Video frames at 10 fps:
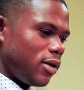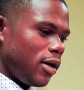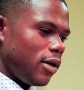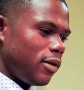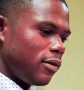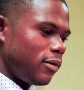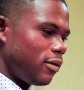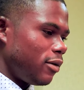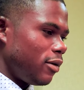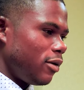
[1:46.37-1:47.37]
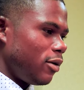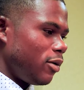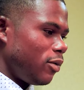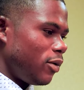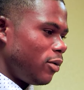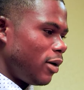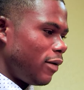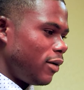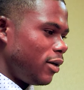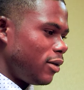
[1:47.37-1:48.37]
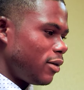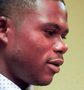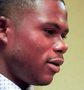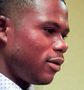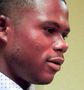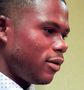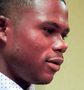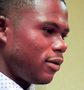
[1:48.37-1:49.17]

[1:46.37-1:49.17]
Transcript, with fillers: it is secured, and is readily available